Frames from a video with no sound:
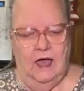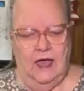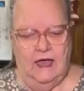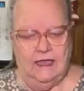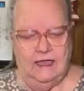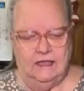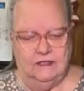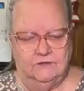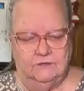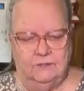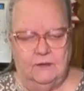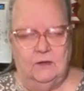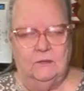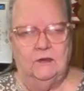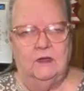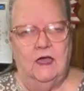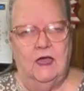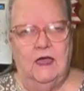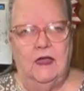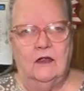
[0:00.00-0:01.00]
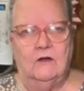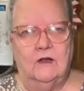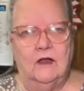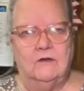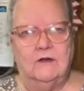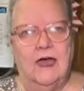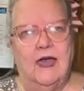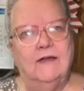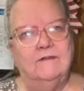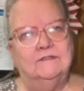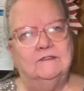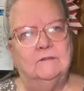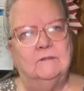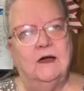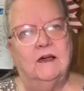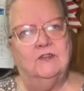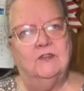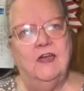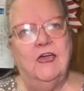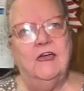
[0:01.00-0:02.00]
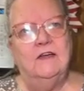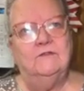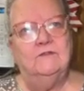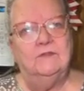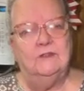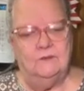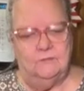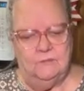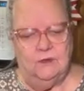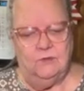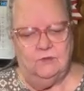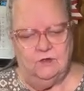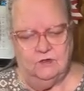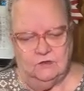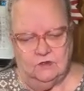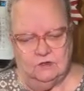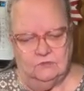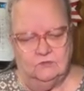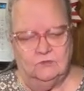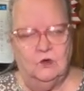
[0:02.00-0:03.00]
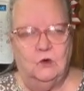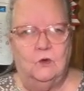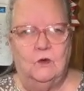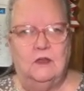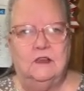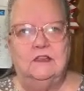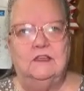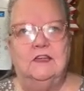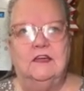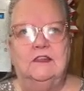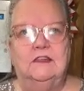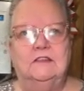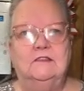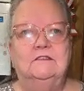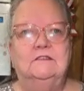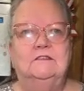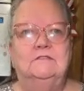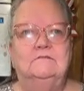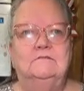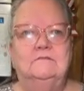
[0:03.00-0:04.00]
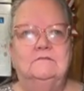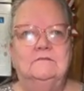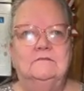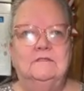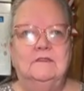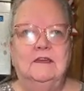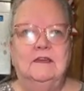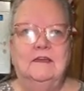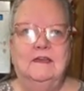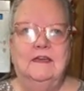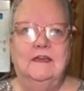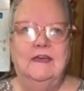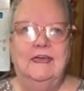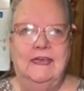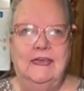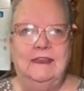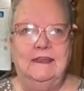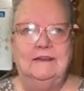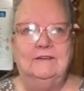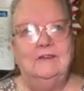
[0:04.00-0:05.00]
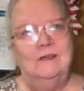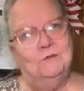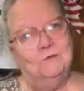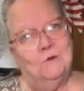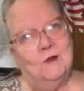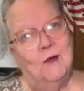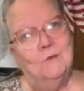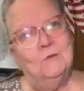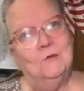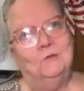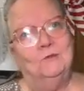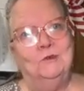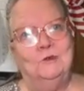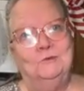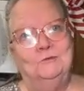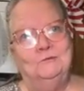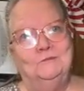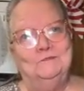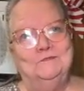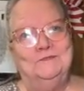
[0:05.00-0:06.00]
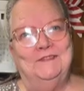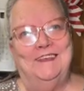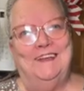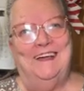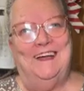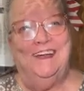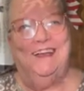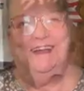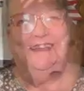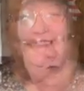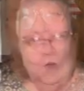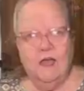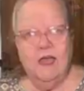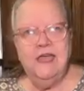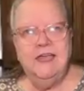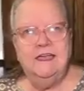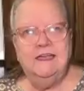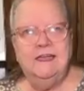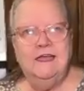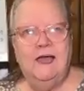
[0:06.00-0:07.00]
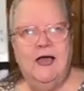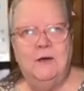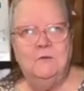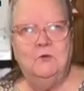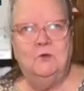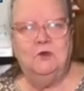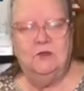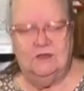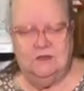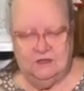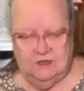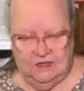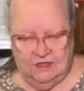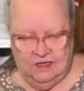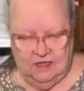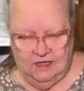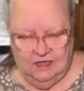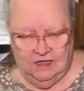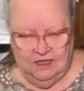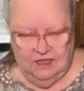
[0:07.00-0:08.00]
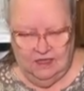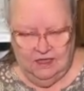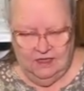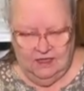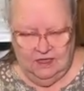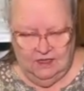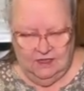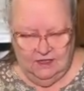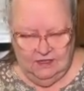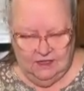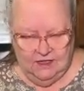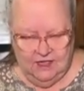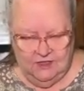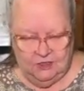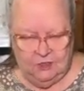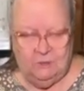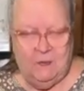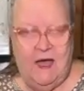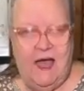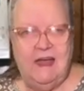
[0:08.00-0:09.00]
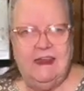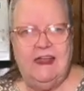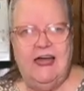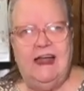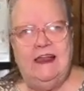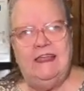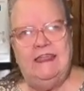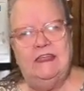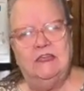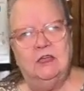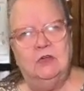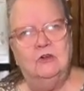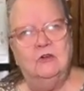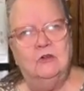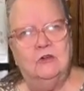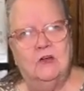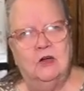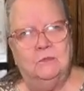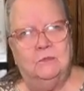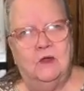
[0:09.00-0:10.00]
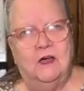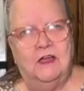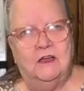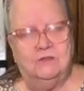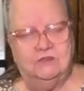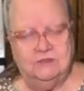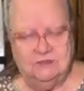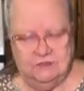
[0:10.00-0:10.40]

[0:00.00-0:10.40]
guess maybe an hour and a half, something like that, and then maybe you can go ahead and cut it and eat it. That's what I'm gonna do. Okay, I'm gonna cut the pie now. I let it cool a couple hours.